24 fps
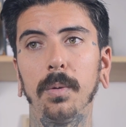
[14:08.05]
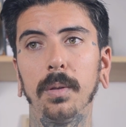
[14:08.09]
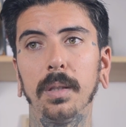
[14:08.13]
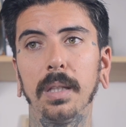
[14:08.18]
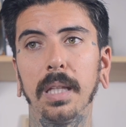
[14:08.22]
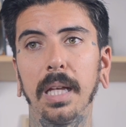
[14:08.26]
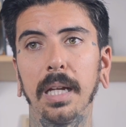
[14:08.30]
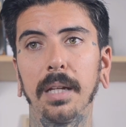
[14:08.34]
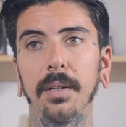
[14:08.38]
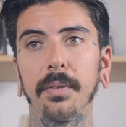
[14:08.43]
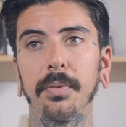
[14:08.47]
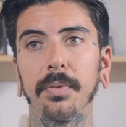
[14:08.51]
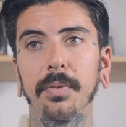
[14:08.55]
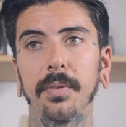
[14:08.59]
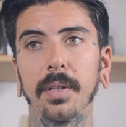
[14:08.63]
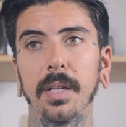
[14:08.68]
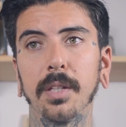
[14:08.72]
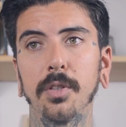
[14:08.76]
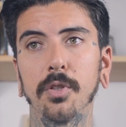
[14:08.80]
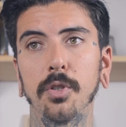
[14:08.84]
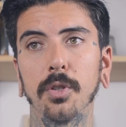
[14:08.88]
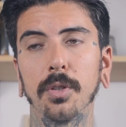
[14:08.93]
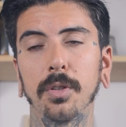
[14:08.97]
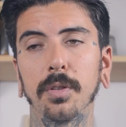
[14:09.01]
life
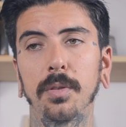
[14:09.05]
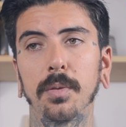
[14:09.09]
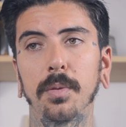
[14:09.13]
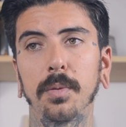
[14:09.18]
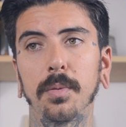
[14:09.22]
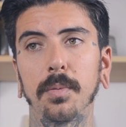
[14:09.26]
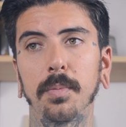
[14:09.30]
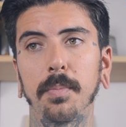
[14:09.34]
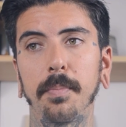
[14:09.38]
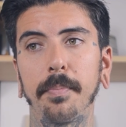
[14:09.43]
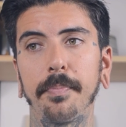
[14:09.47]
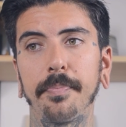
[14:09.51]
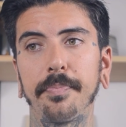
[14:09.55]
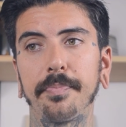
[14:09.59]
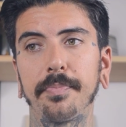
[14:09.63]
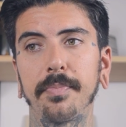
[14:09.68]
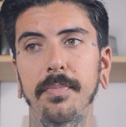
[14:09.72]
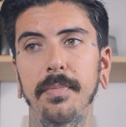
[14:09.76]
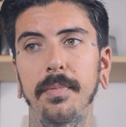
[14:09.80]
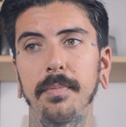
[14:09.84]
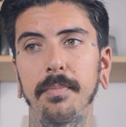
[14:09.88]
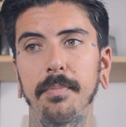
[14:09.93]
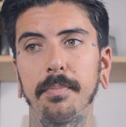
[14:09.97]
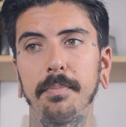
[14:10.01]
can just
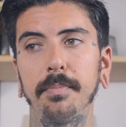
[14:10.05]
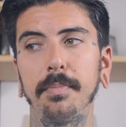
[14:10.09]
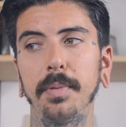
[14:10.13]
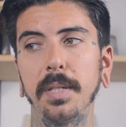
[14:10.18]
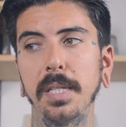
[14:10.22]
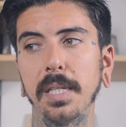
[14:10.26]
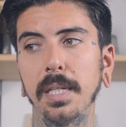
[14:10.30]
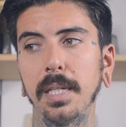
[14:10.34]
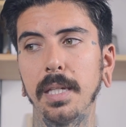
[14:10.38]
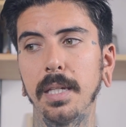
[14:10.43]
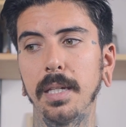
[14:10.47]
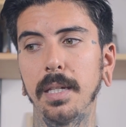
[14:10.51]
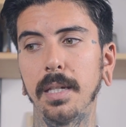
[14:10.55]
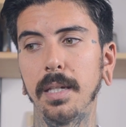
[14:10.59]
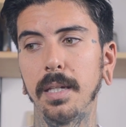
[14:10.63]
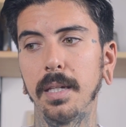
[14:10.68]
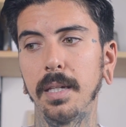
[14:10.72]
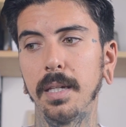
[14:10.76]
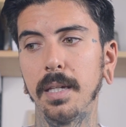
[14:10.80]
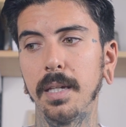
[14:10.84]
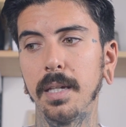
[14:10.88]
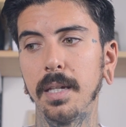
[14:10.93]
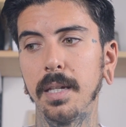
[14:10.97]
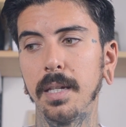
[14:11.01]

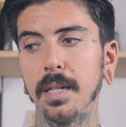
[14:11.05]
be